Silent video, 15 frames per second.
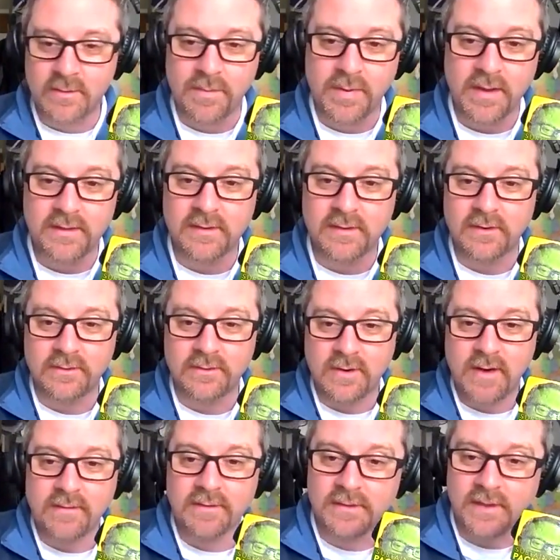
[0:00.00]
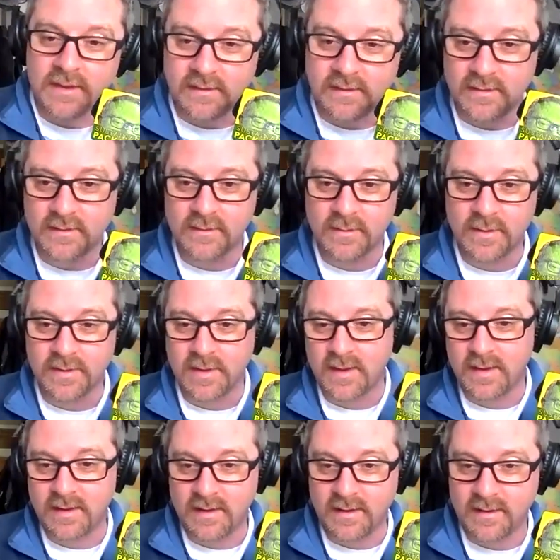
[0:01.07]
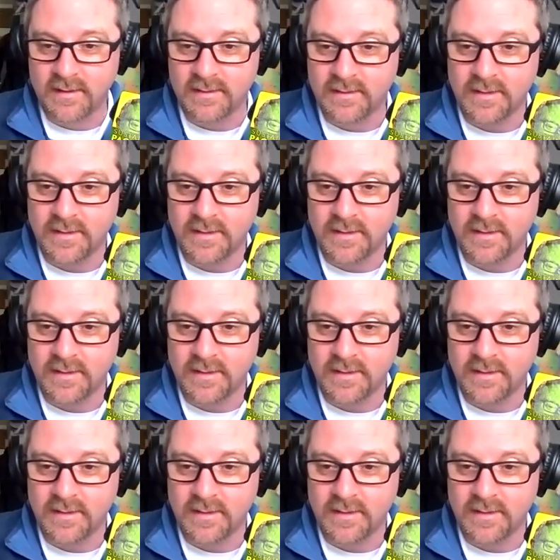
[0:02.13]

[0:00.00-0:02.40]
replace our driver's license with a uh,